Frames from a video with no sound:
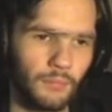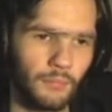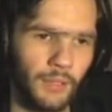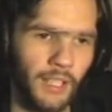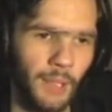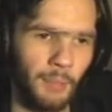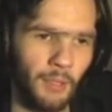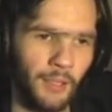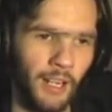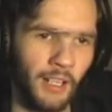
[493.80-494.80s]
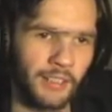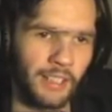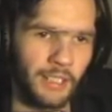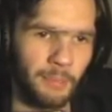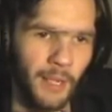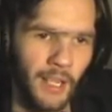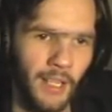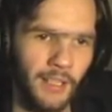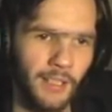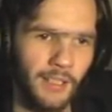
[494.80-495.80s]
the table on here has
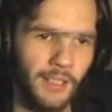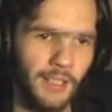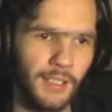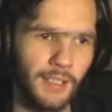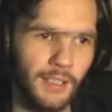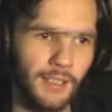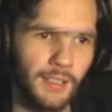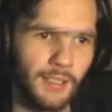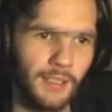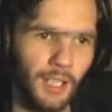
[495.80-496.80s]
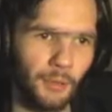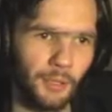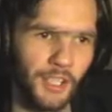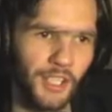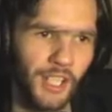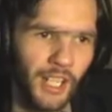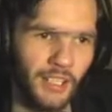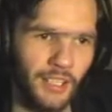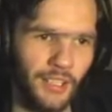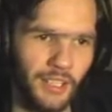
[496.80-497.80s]
disappeared. Oh,
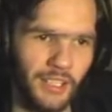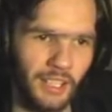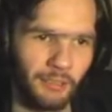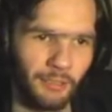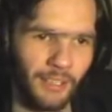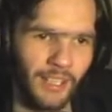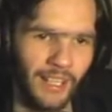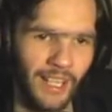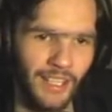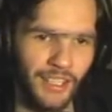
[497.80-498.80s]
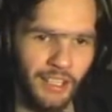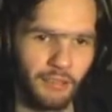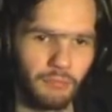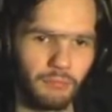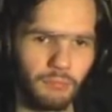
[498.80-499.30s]
shit. Things are really getting serious.